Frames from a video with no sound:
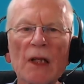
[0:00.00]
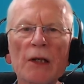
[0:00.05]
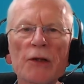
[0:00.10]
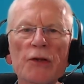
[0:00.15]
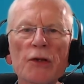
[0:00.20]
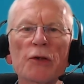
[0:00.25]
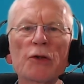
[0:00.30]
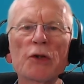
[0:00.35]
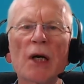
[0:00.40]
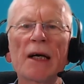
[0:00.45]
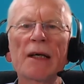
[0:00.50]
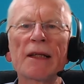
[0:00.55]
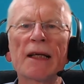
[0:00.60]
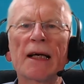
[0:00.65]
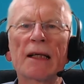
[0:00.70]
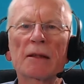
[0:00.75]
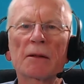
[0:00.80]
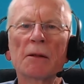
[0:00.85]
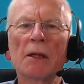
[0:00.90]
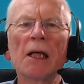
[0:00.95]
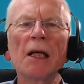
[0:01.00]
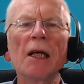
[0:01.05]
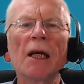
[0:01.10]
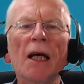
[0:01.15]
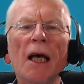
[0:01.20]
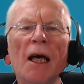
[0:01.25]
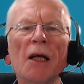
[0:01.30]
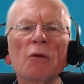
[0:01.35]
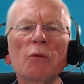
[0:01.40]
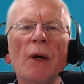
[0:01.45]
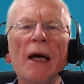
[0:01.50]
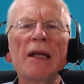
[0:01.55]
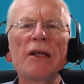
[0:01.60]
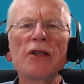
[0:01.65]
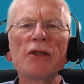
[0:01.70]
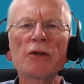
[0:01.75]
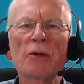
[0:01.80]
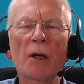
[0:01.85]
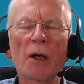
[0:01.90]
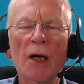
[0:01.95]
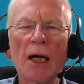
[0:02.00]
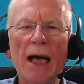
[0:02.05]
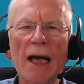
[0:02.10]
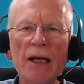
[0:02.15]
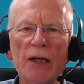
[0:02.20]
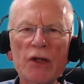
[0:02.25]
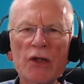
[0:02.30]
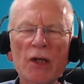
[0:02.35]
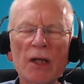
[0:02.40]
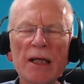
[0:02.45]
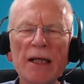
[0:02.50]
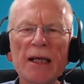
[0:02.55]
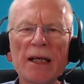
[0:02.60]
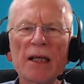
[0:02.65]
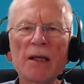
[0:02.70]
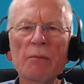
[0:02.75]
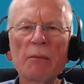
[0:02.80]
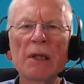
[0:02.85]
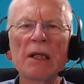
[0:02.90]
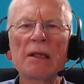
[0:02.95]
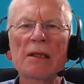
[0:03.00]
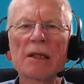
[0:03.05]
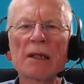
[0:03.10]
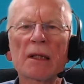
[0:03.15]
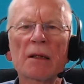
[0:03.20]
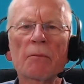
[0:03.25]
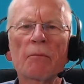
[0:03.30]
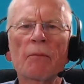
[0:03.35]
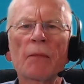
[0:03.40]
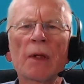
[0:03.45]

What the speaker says: So try that. And when you're actually in a meeting,